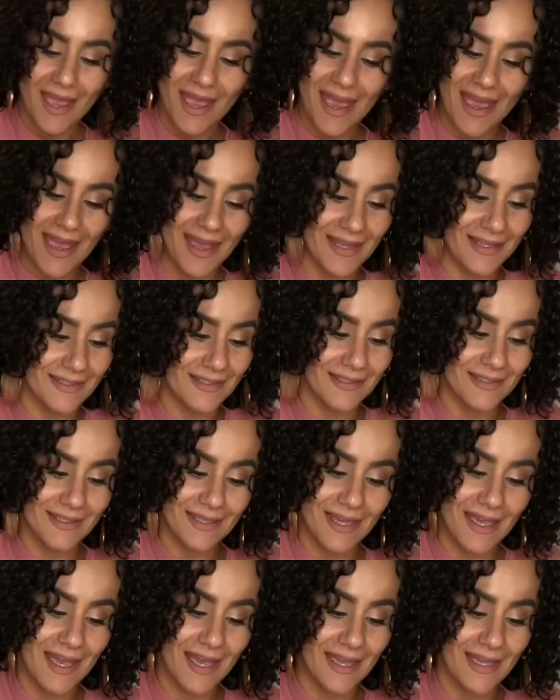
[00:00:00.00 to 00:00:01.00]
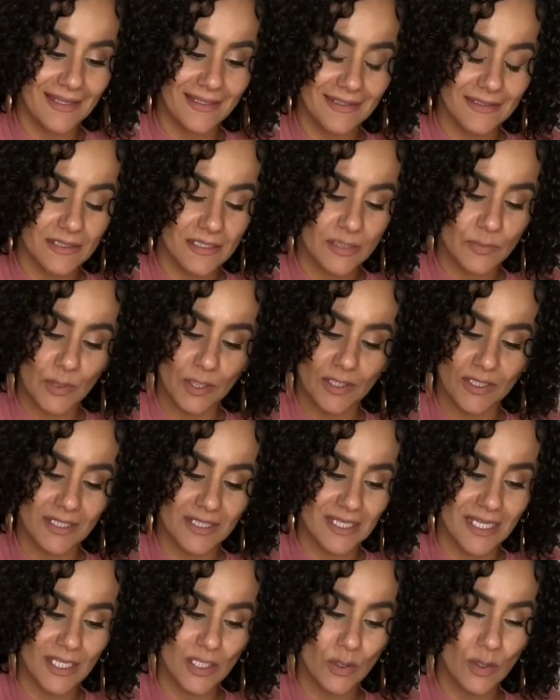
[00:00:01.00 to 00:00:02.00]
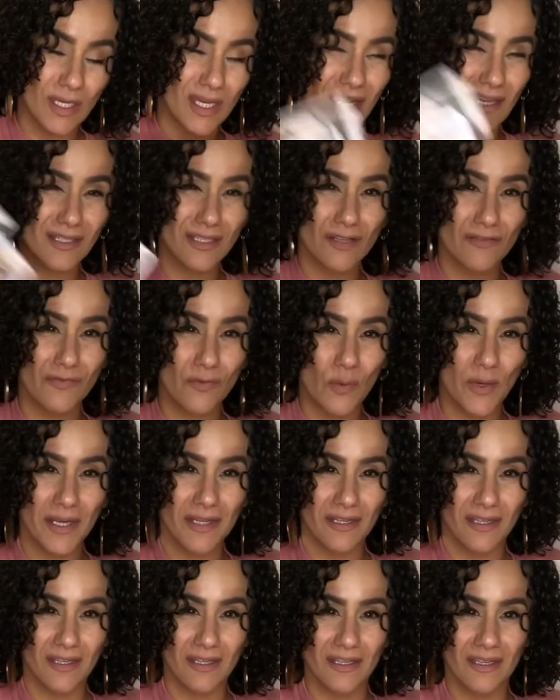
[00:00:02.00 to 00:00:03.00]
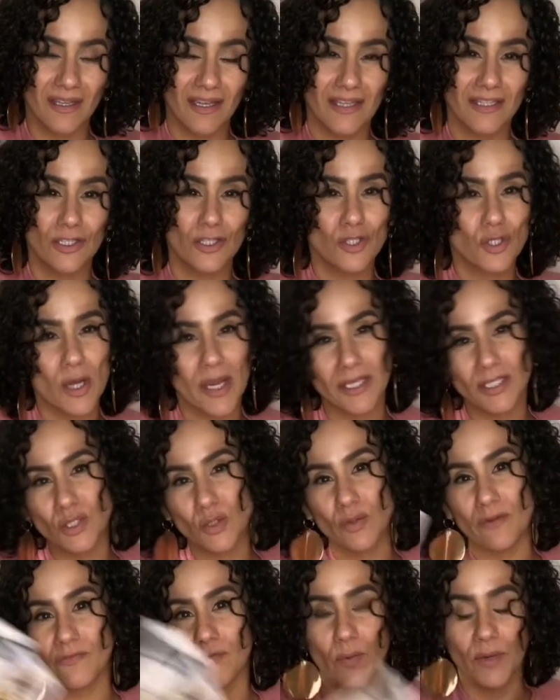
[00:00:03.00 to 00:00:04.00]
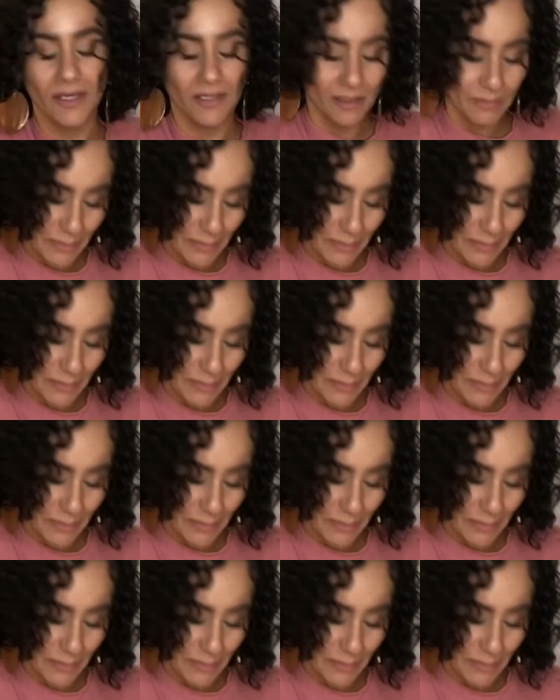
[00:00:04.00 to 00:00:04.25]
And Spirit is saying you can't avoid it. And you're trying to avoid it